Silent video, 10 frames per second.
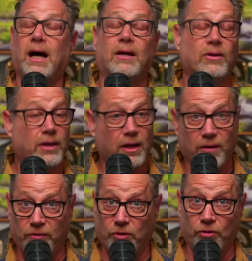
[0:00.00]
I don't
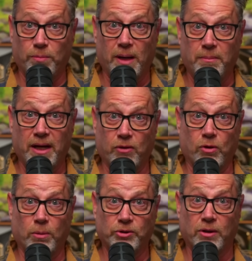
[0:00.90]
care if you use my
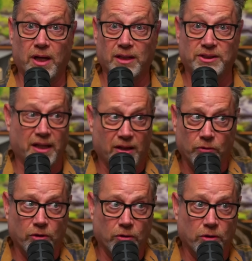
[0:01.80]
microbes or not. Shout
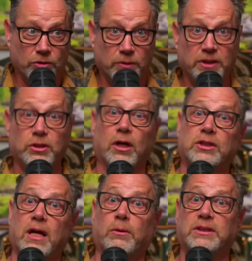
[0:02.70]
out Real Growers
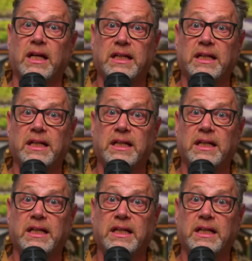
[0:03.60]
Recharge. It was